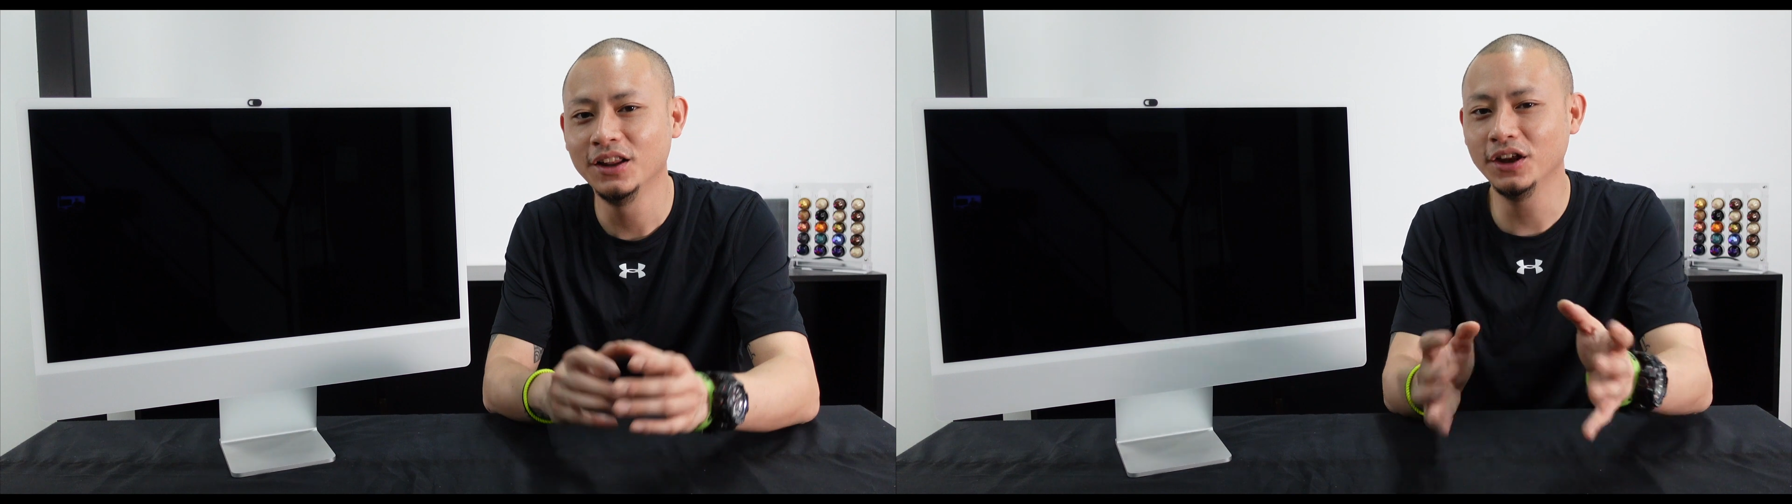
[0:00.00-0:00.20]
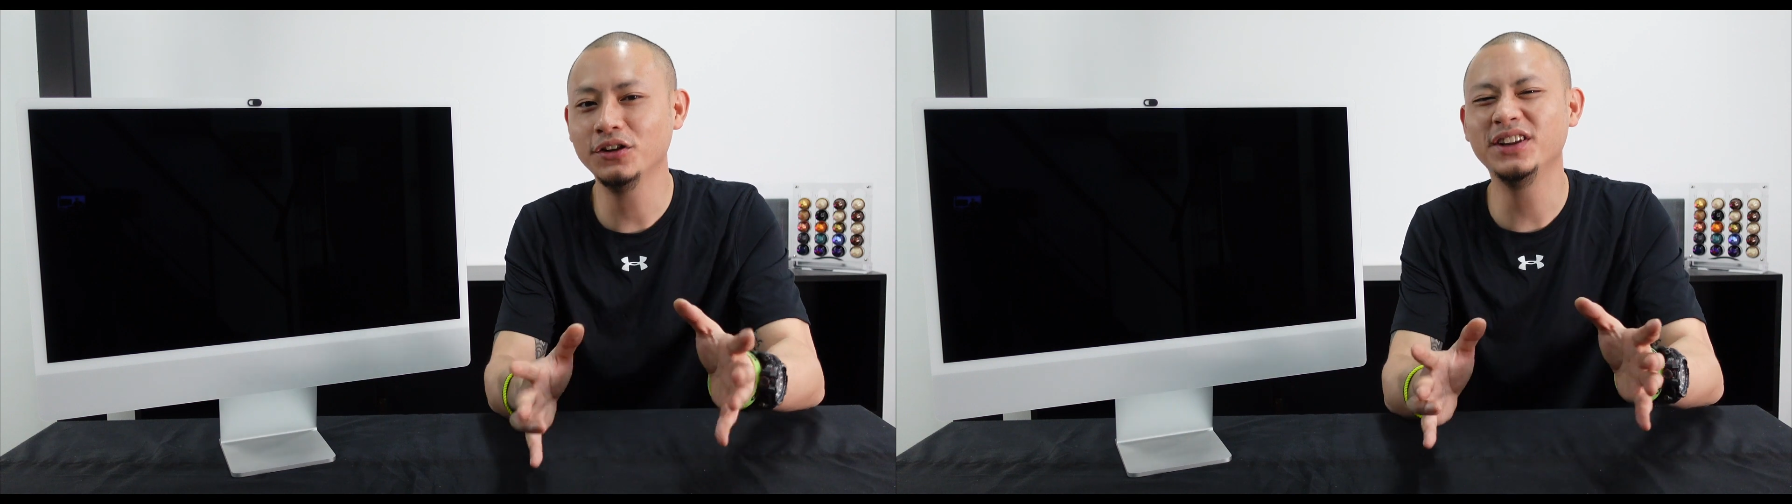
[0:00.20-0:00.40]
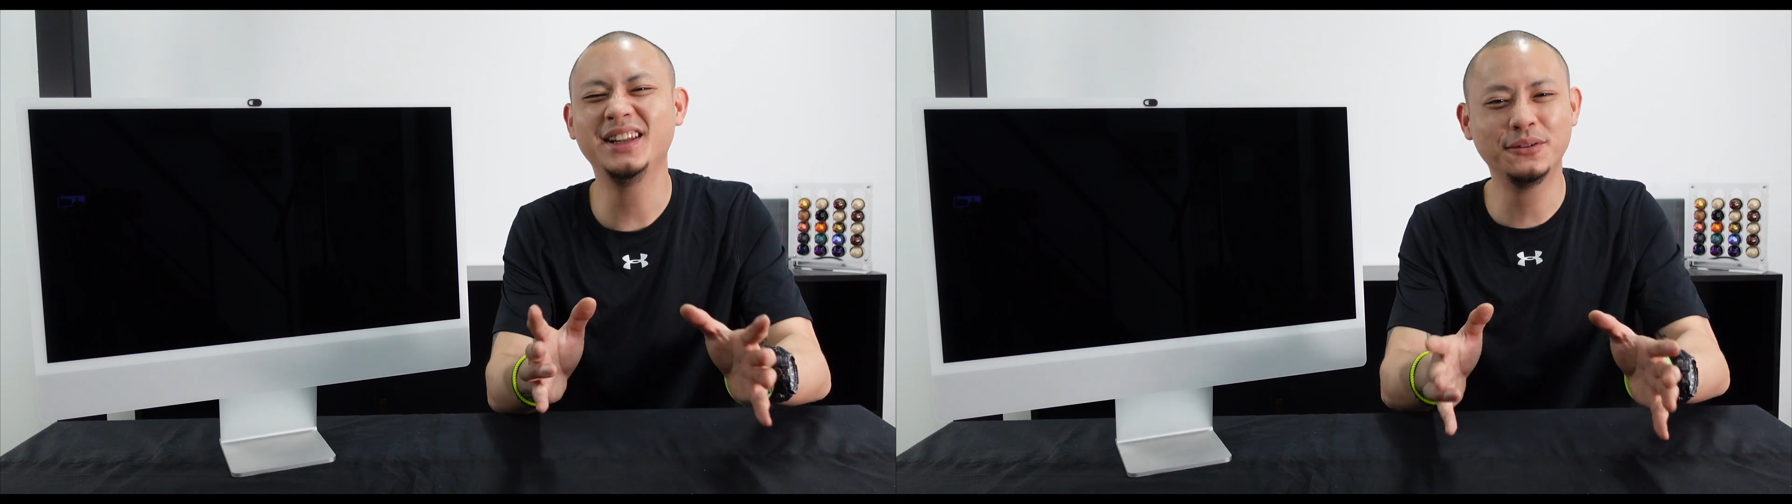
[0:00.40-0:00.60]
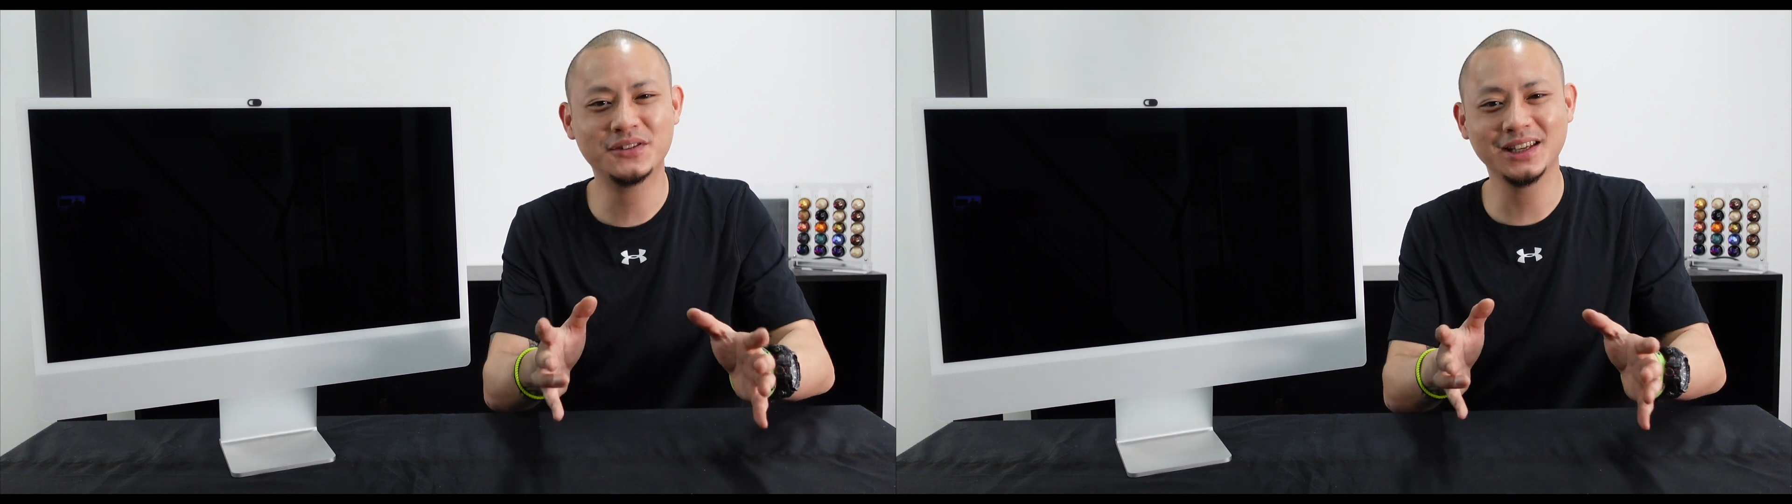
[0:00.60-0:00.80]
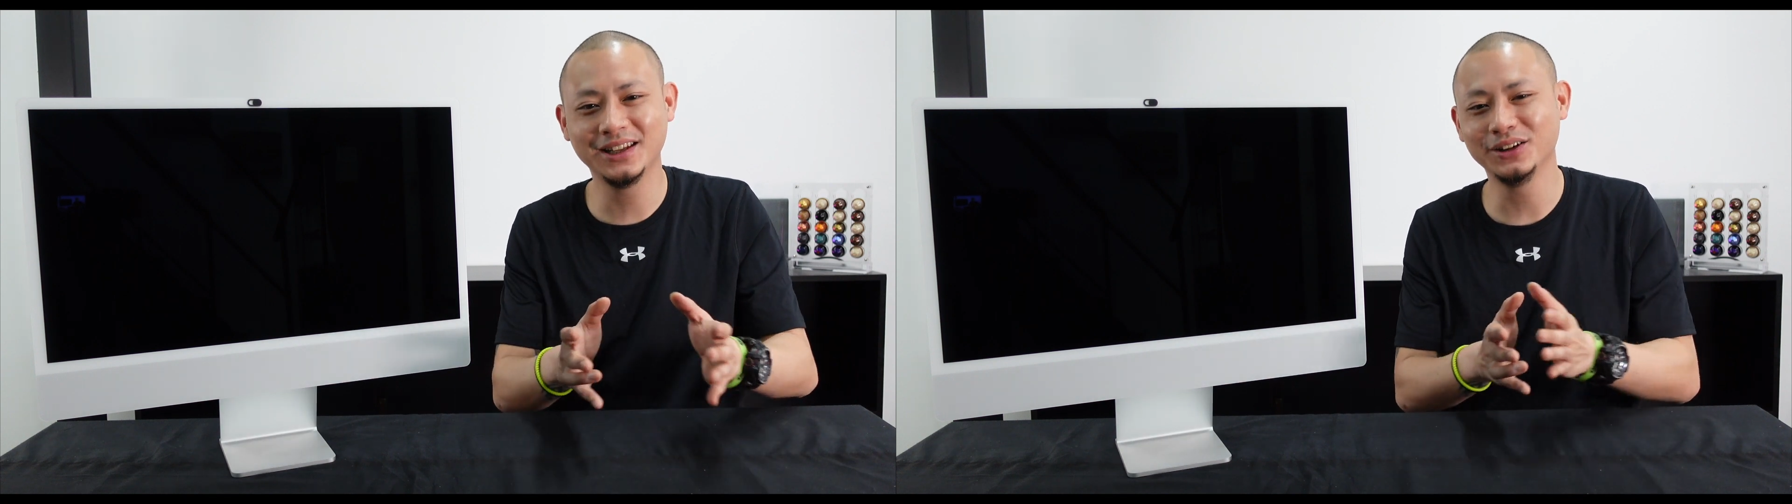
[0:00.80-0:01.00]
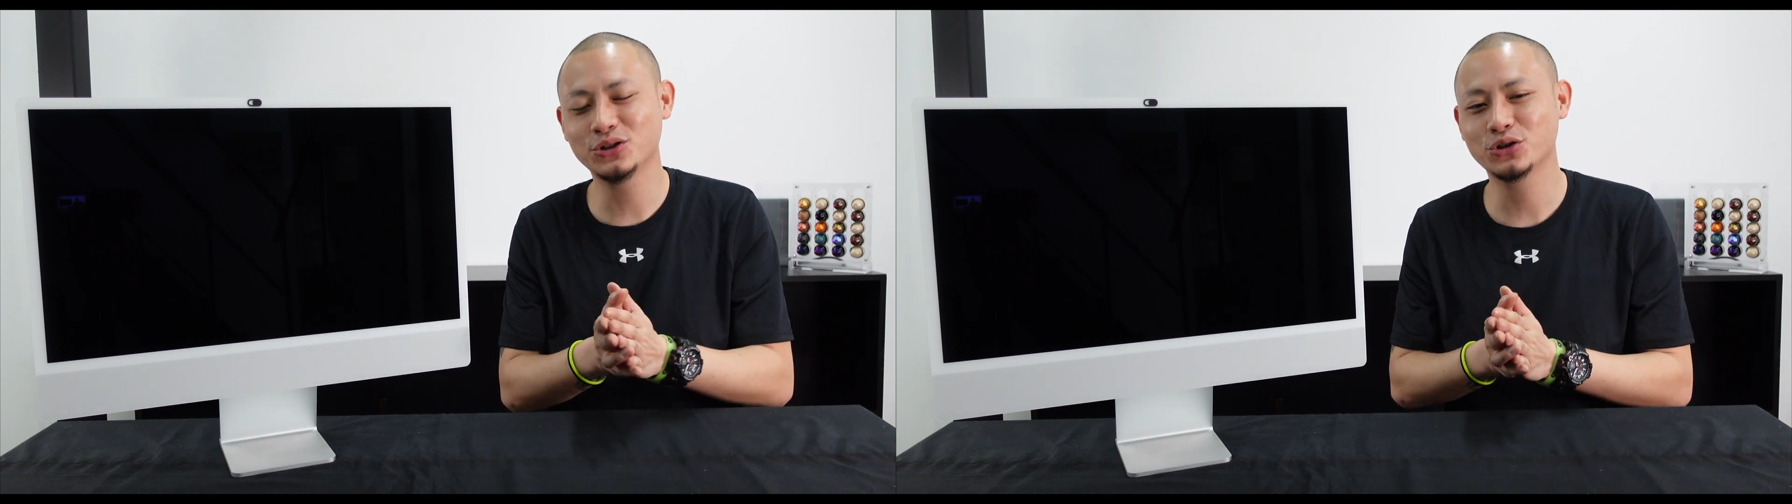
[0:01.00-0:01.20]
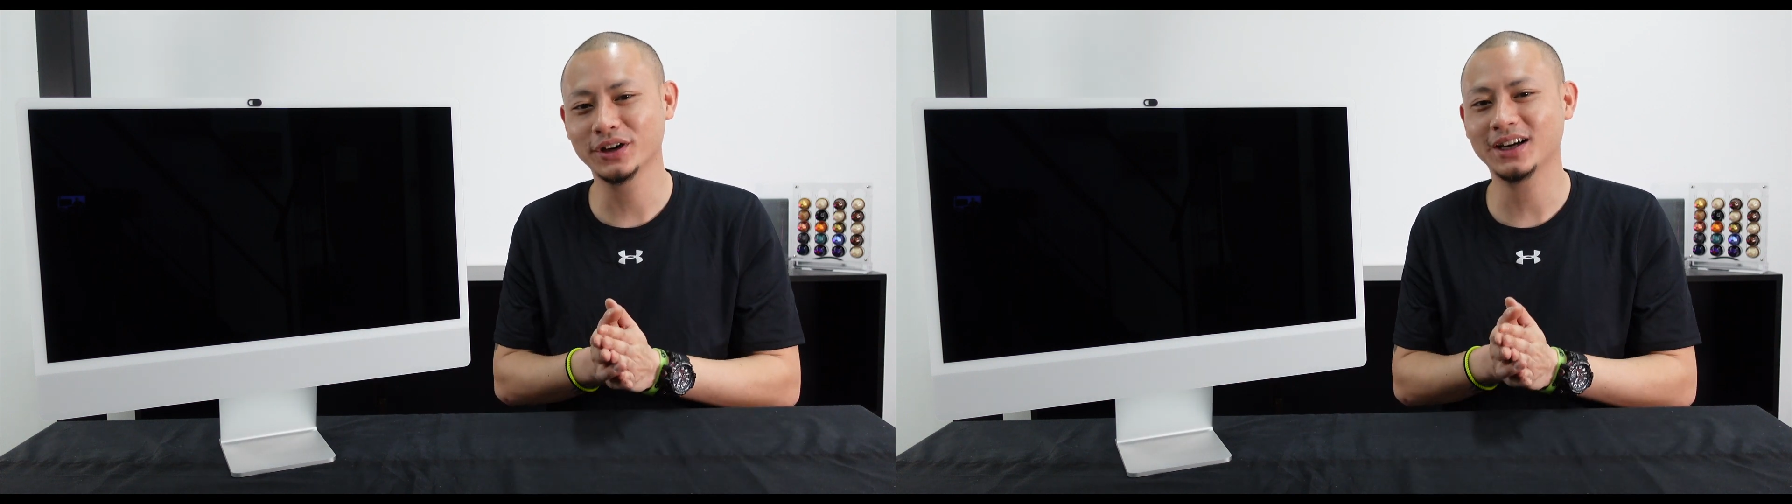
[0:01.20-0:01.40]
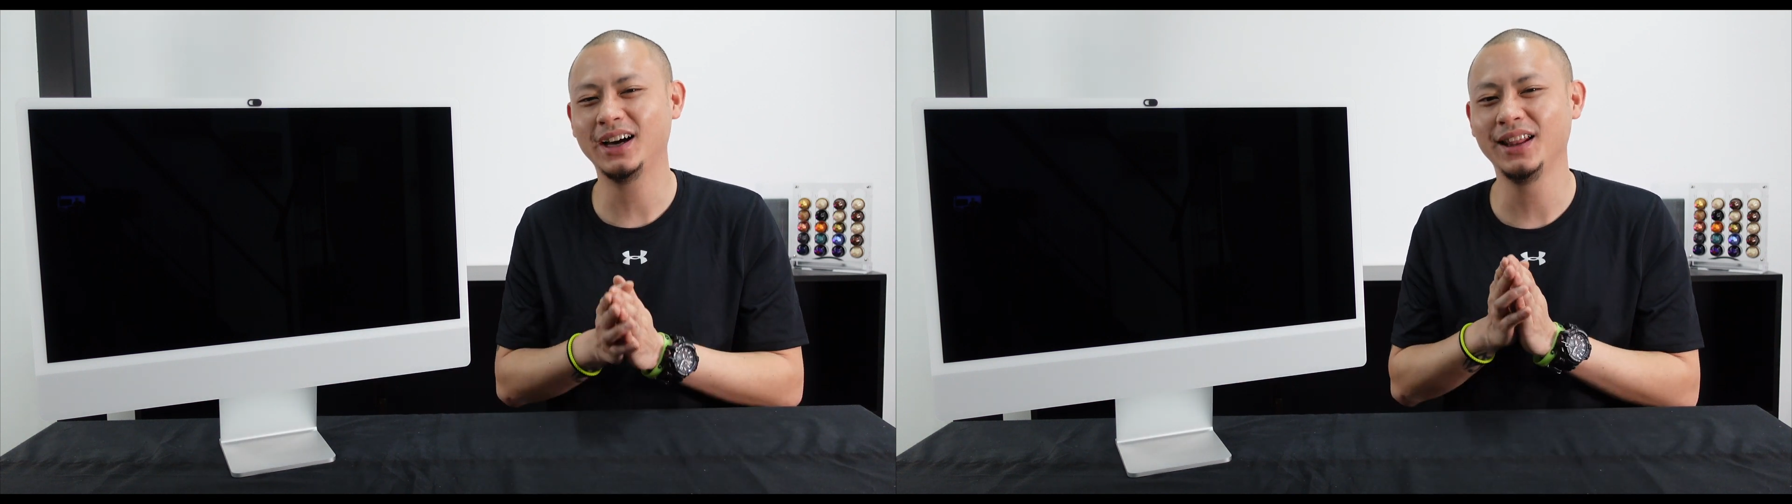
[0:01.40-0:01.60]
Another nifty little
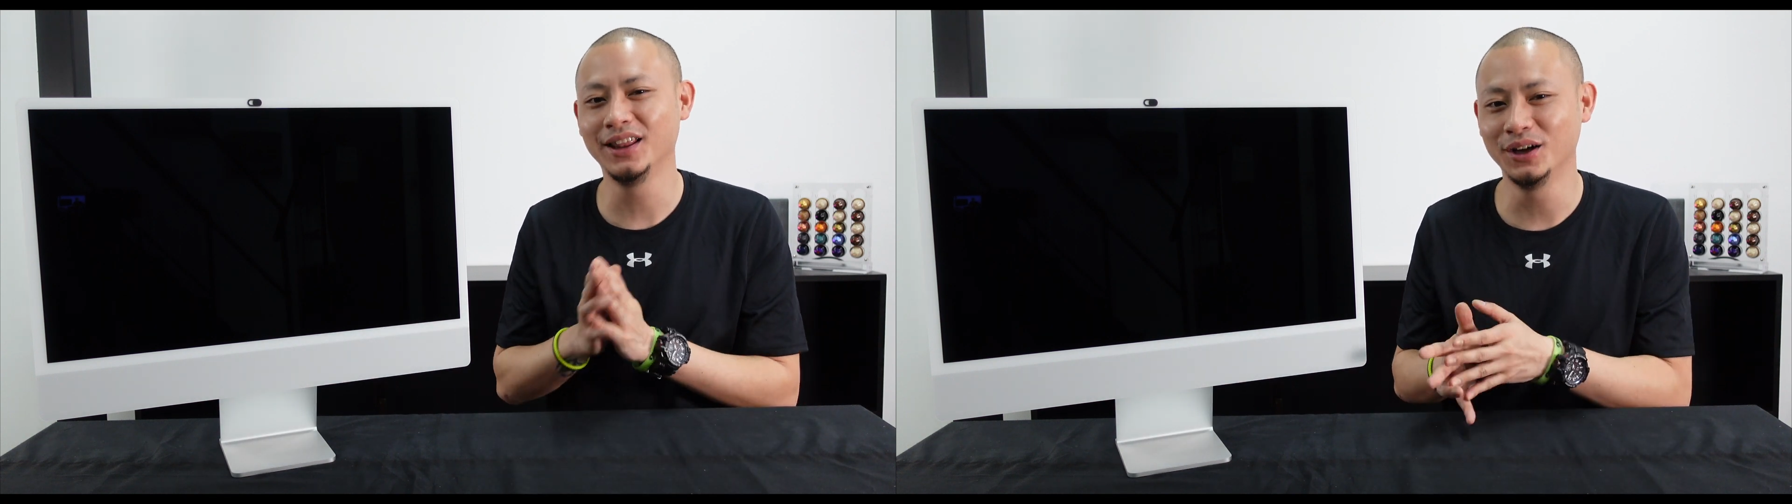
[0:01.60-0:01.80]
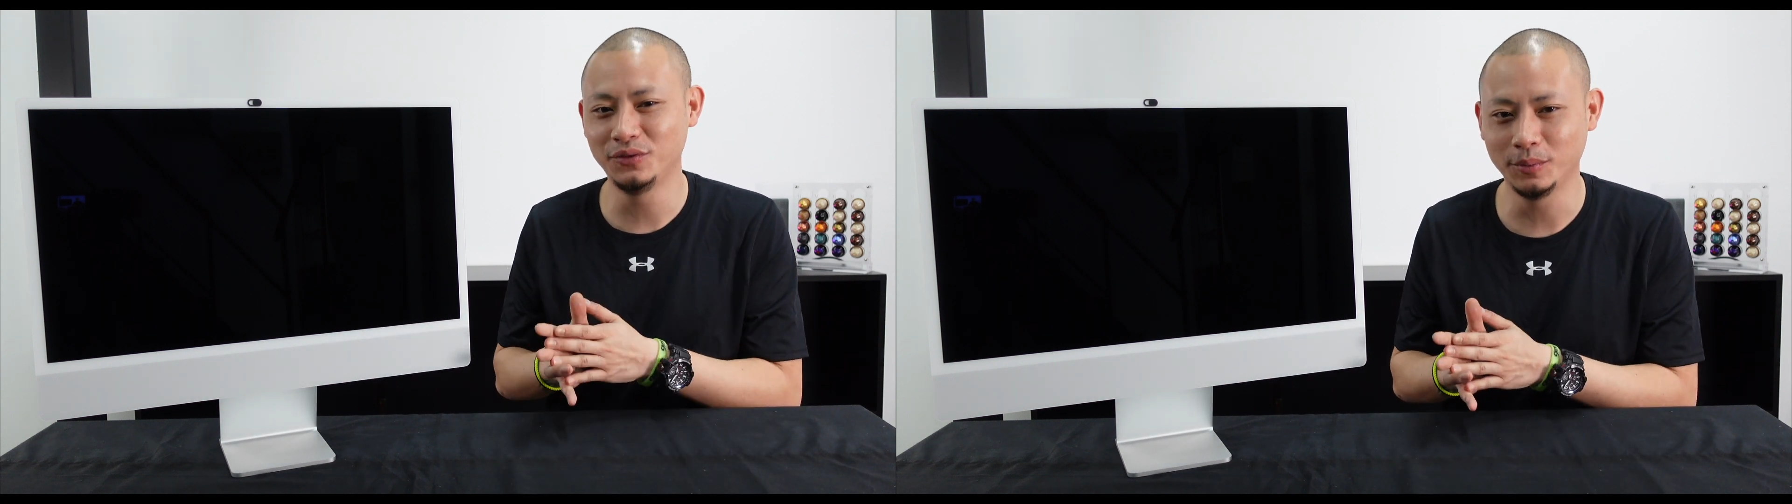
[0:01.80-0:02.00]
trick I love